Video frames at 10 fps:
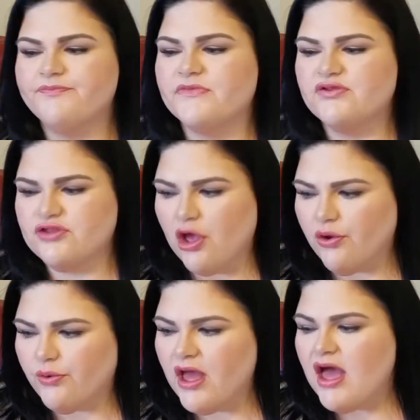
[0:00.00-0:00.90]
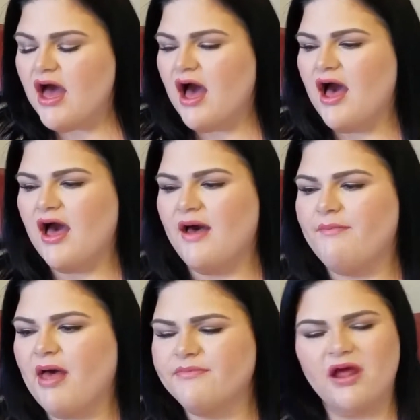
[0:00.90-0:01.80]
So
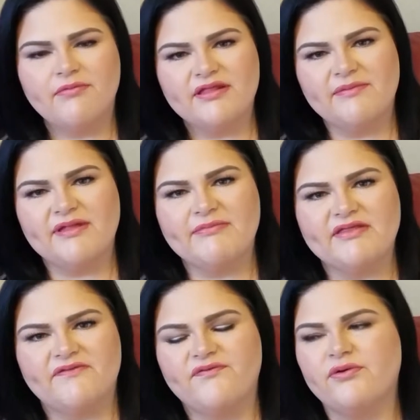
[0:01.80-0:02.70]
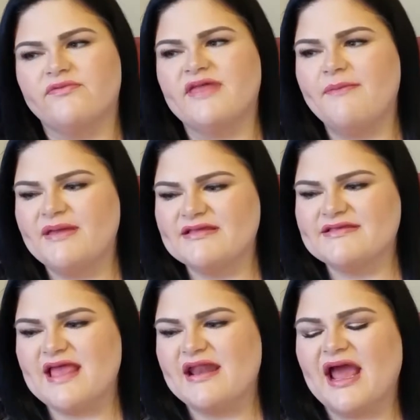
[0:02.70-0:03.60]
I'm not really blaming the food. That being
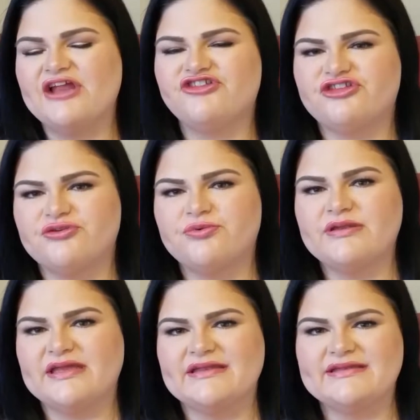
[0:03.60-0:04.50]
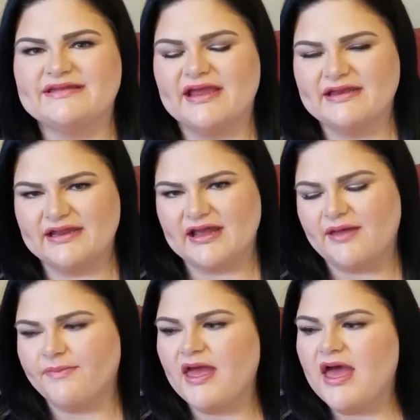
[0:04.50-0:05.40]
said, I do need to tighten it up.